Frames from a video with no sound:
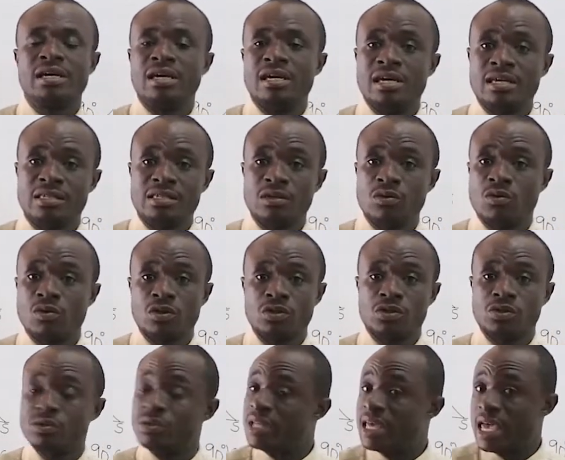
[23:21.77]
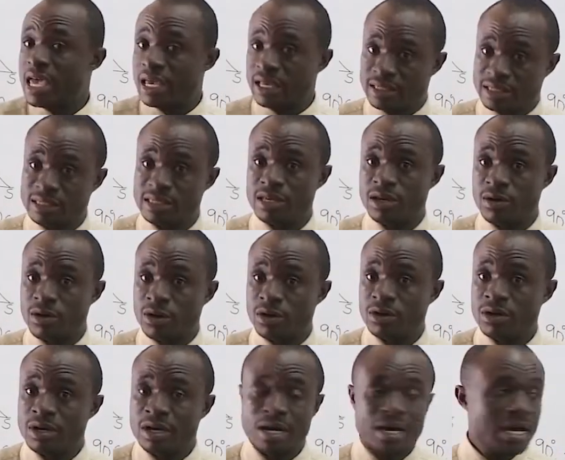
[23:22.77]
is equal to the exterior
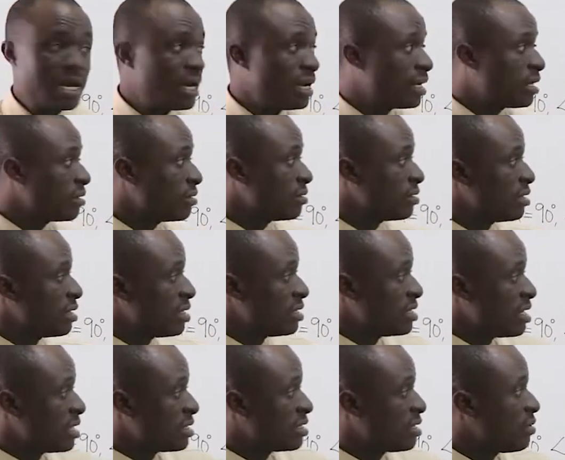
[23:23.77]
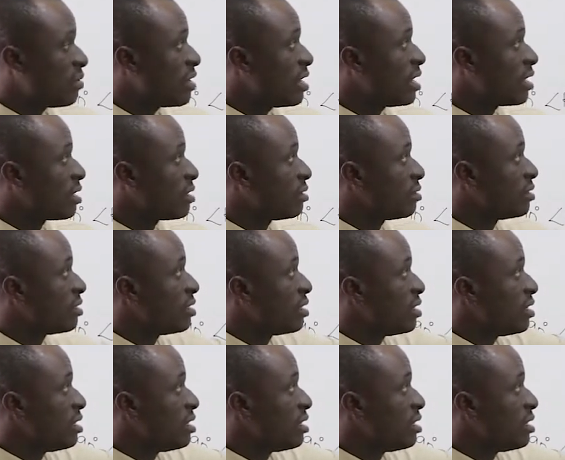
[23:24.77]
angle? This is the exterior angle.